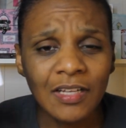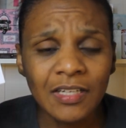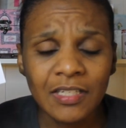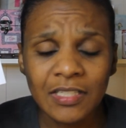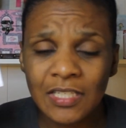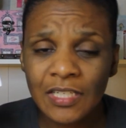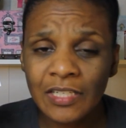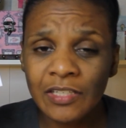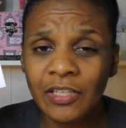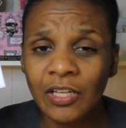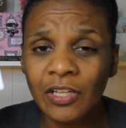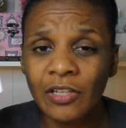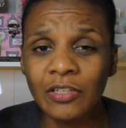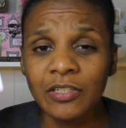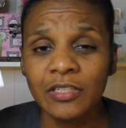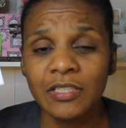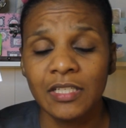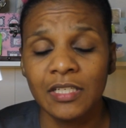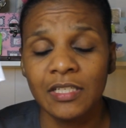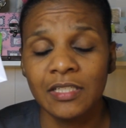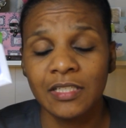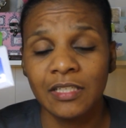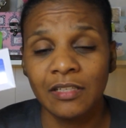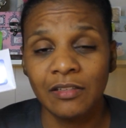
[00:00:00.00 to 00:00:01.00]

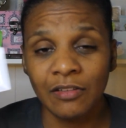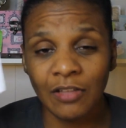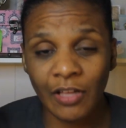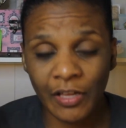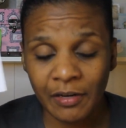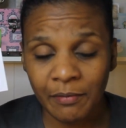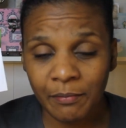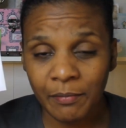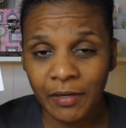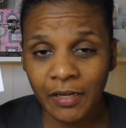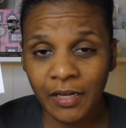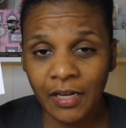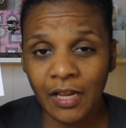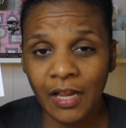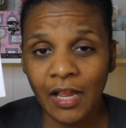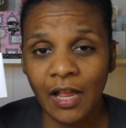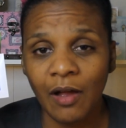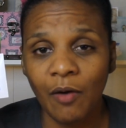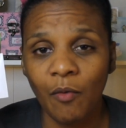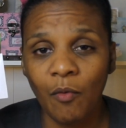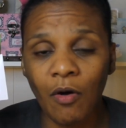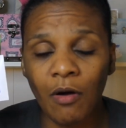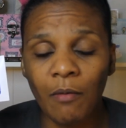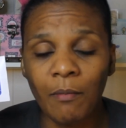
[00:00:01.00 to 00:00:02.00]
$10 is a lot of money
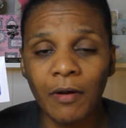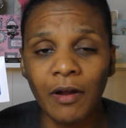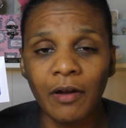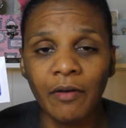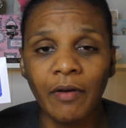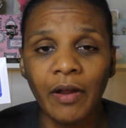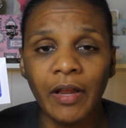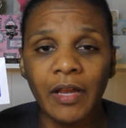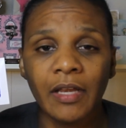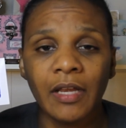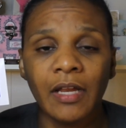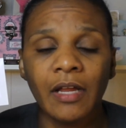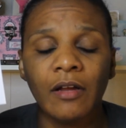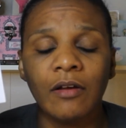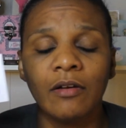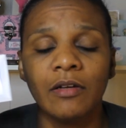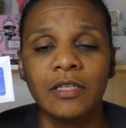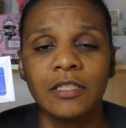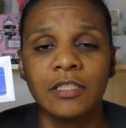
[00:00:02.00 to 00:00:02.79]
at Walmart right now,